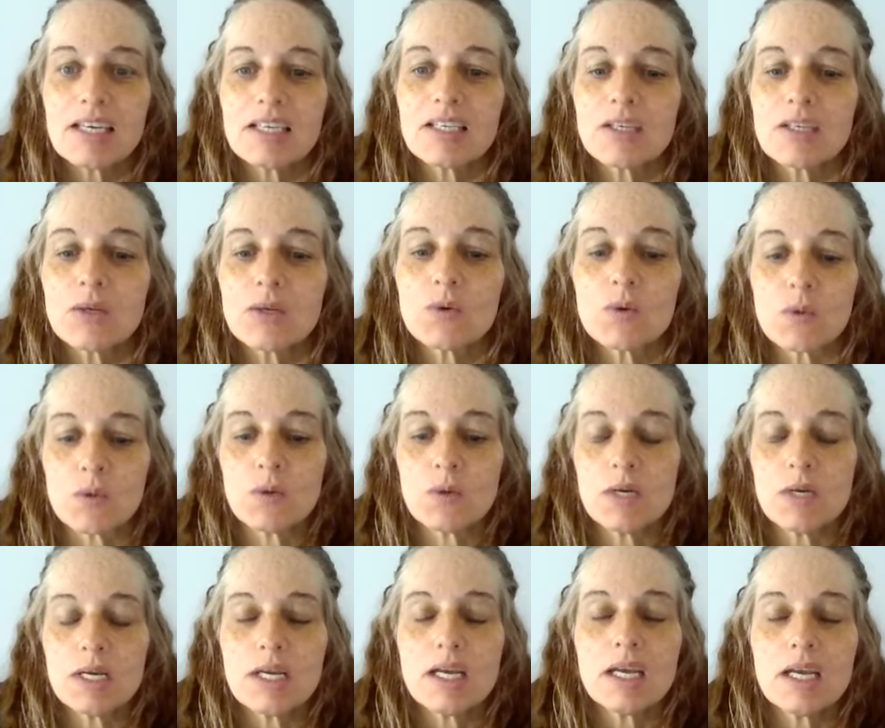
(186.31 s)

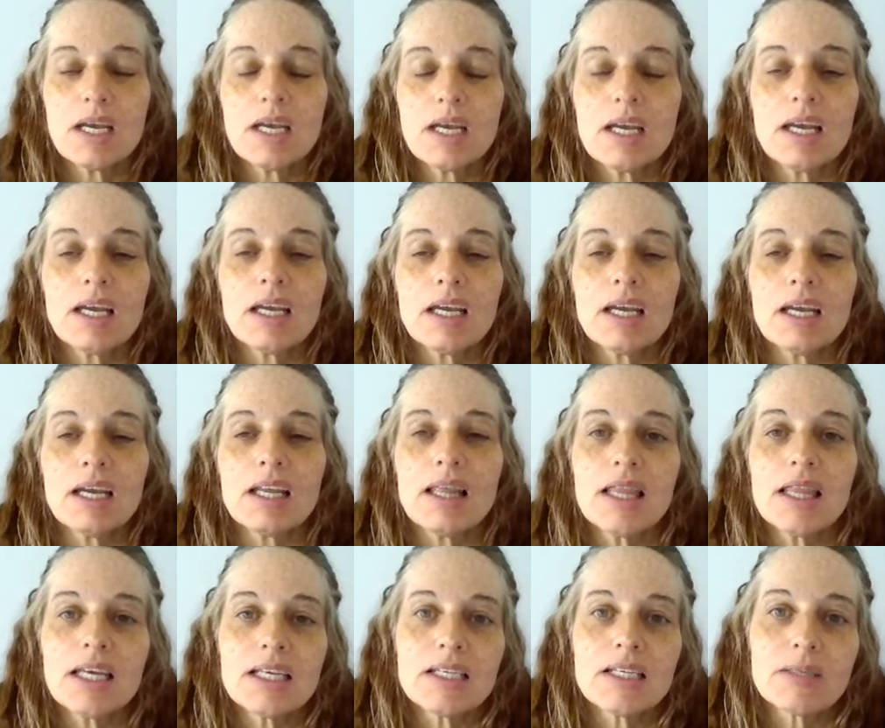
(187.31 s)
So
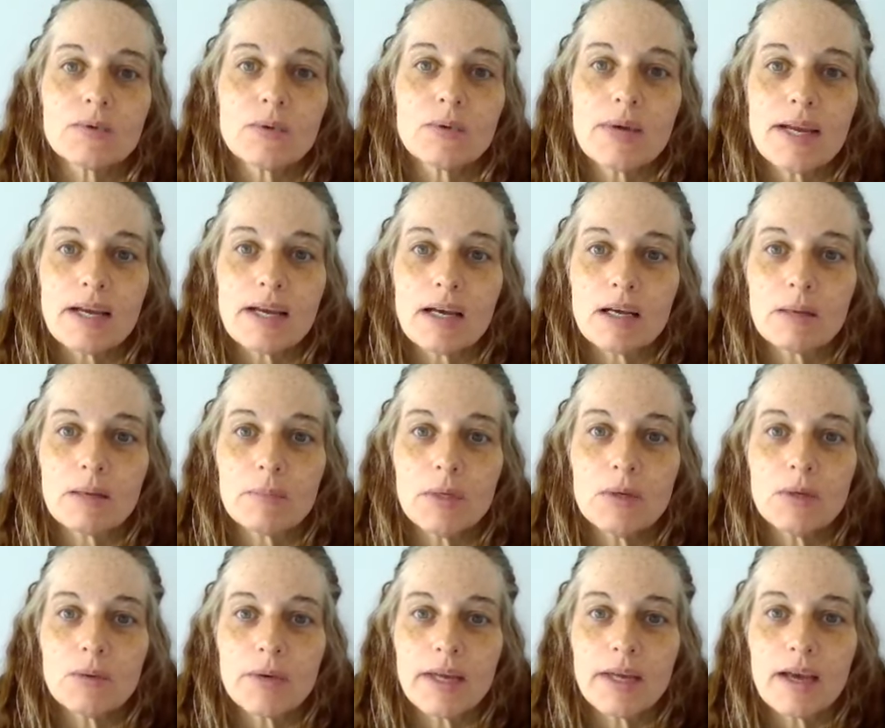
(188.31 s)
in this
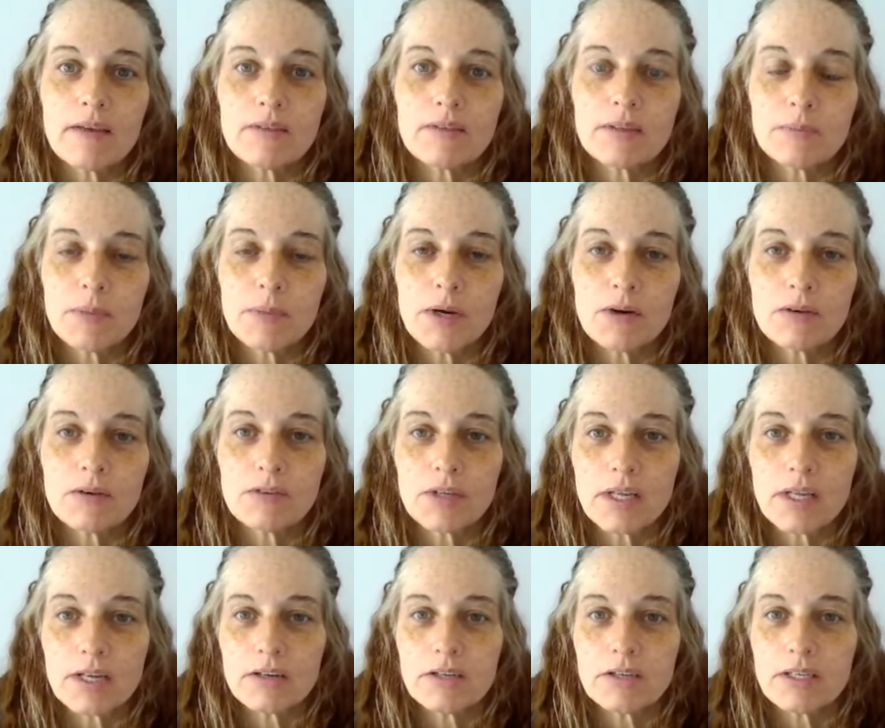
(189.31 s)
realm, we have some
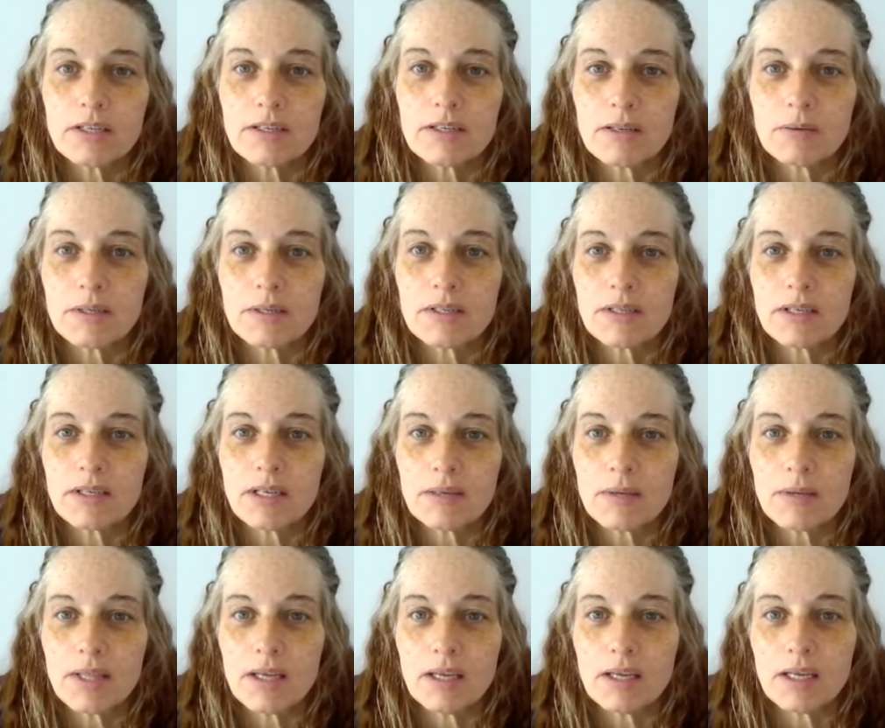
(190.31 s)
powerful energies that we're sitting
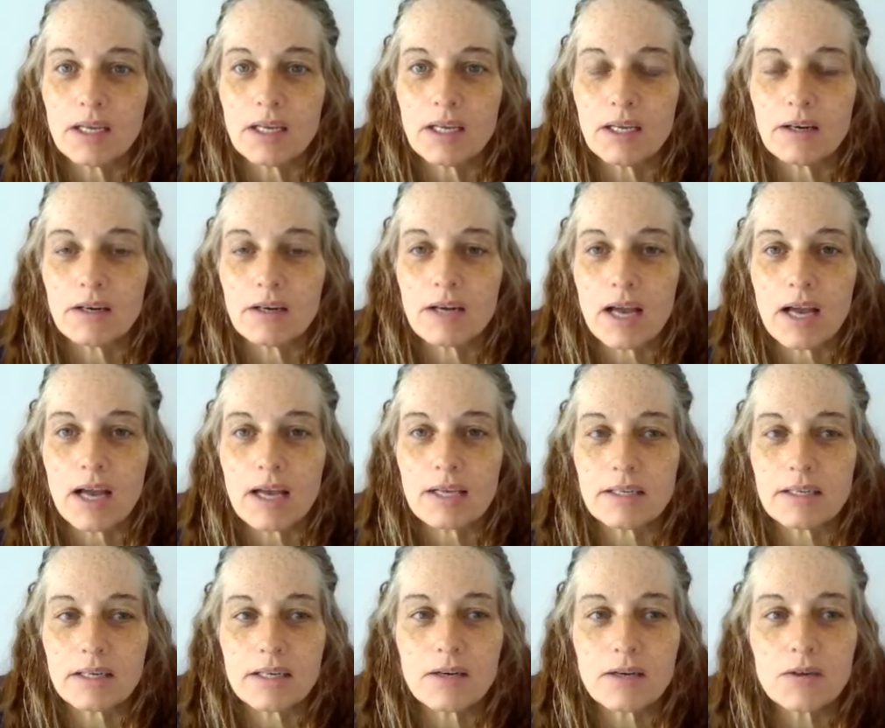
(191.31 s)
within here.
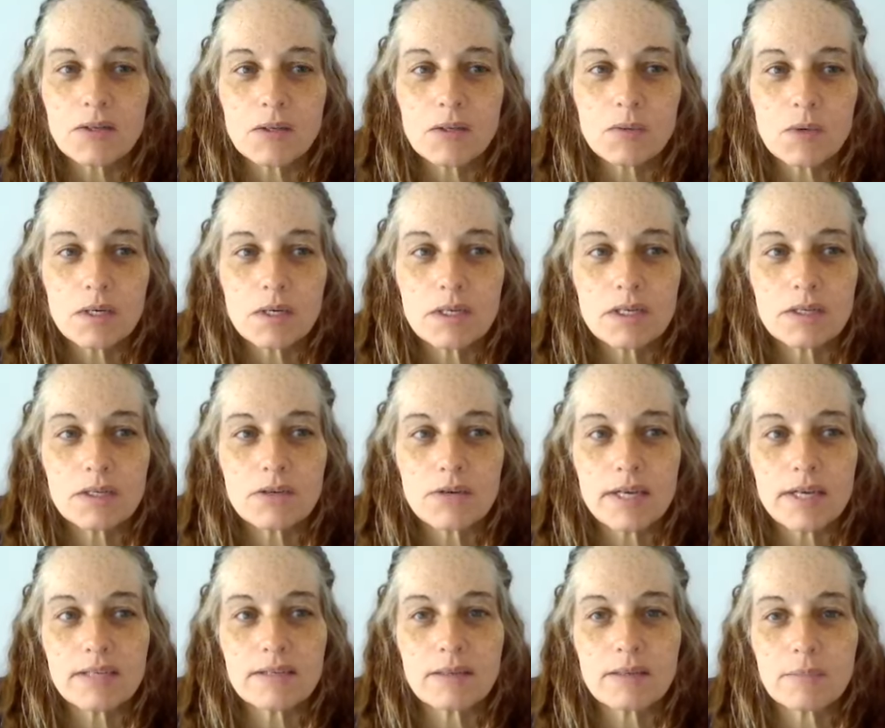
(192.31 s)
And I also wanted to
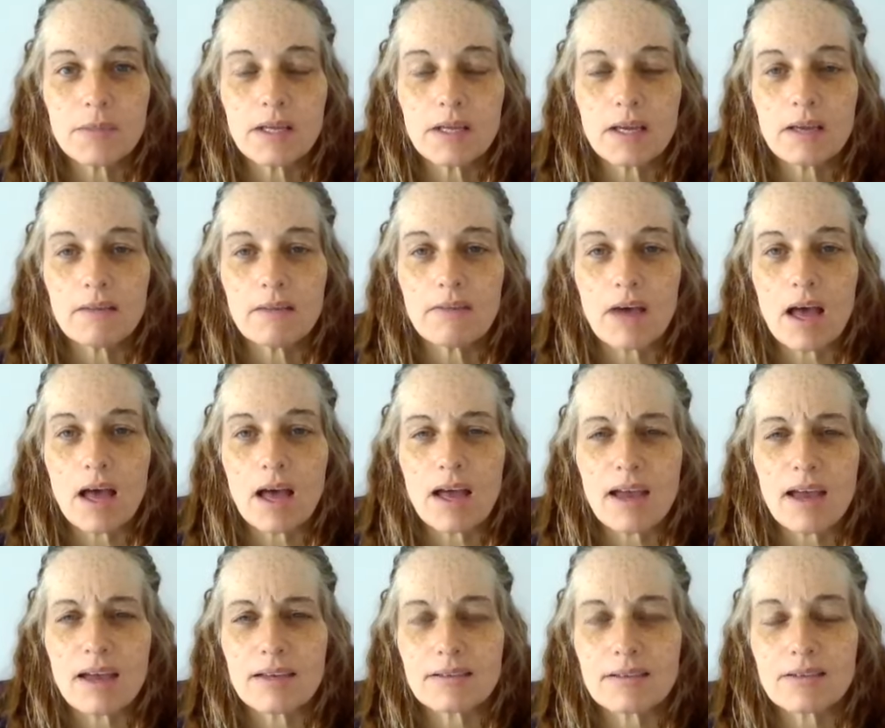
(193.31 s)
address something
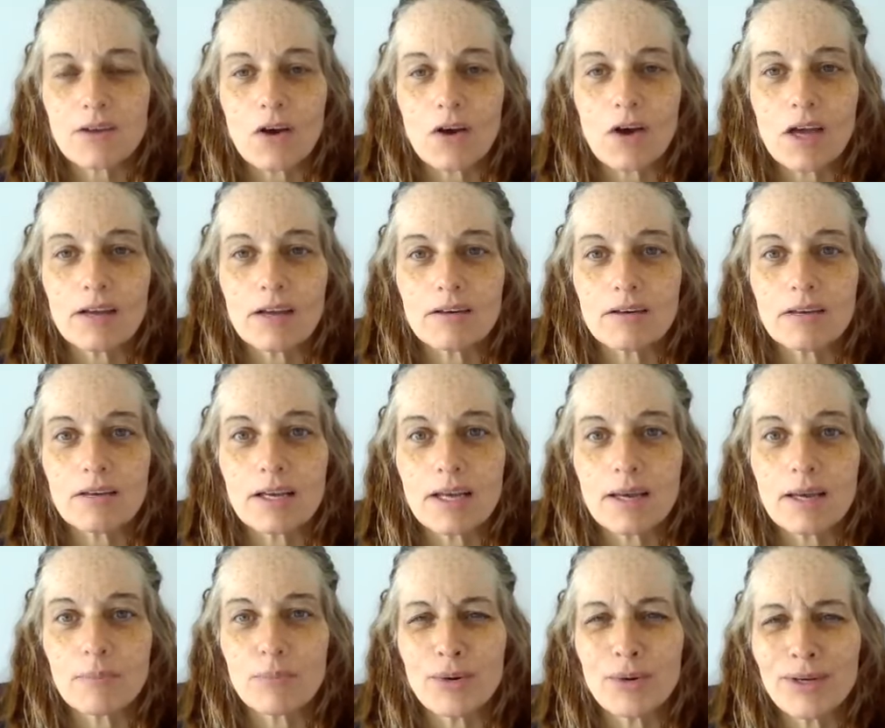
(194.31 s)
that has gone
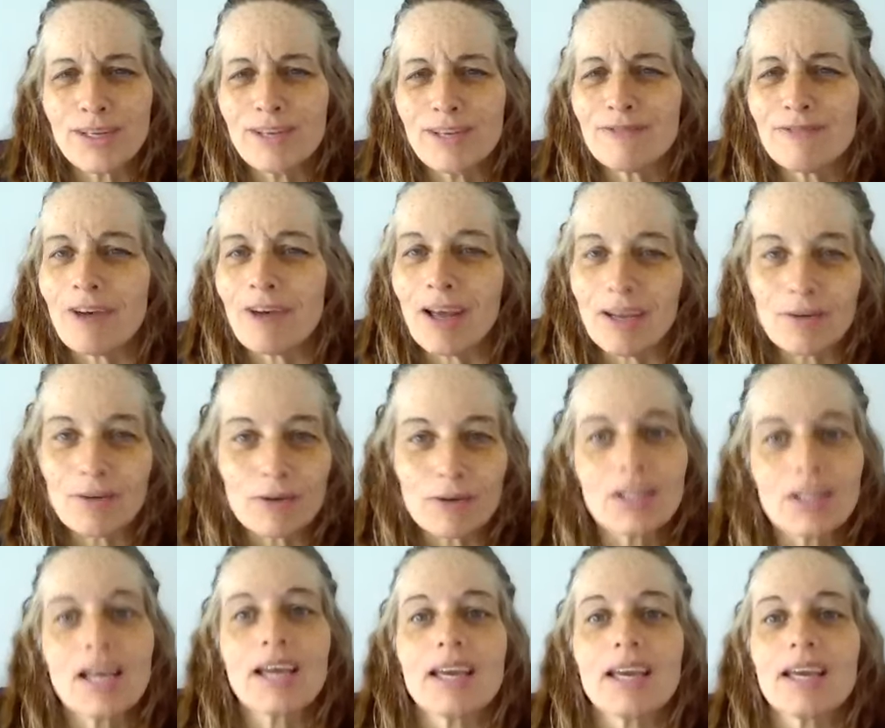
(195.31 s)
um, pretty
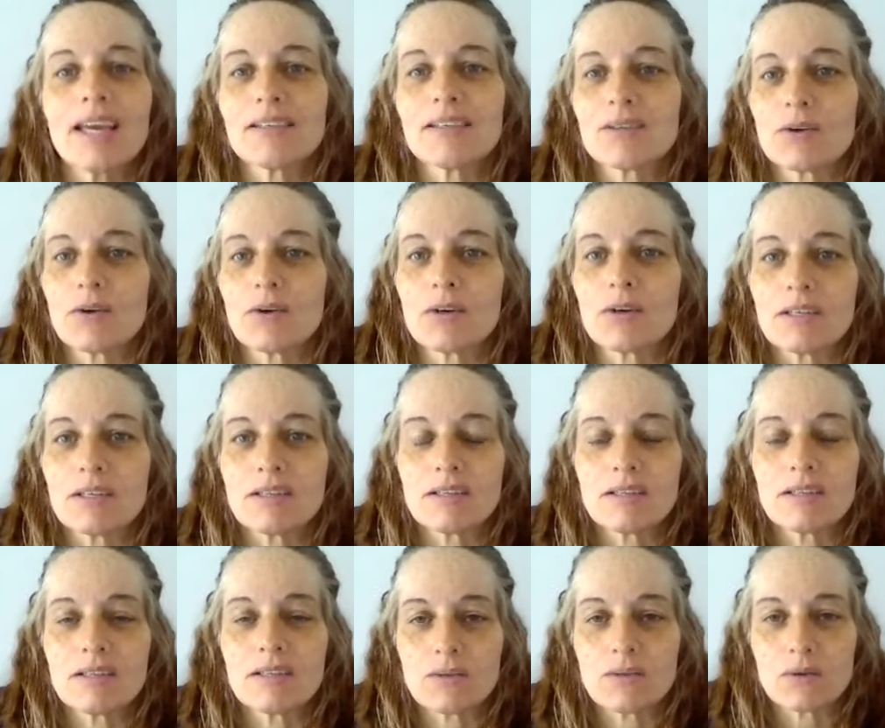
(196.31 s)
viral, I guess, across
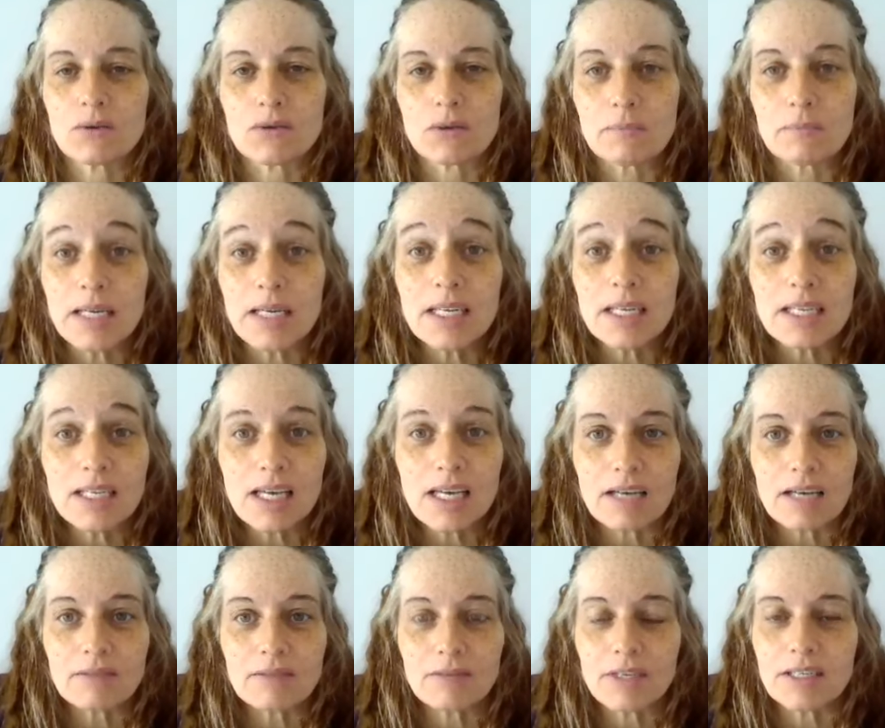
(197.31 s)
social
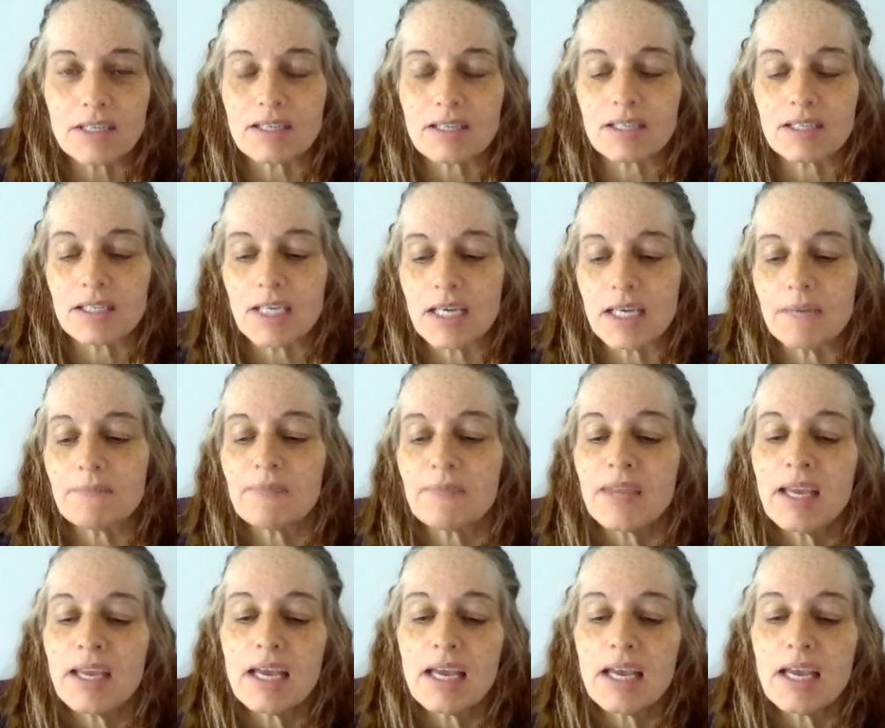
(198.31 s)
media recently.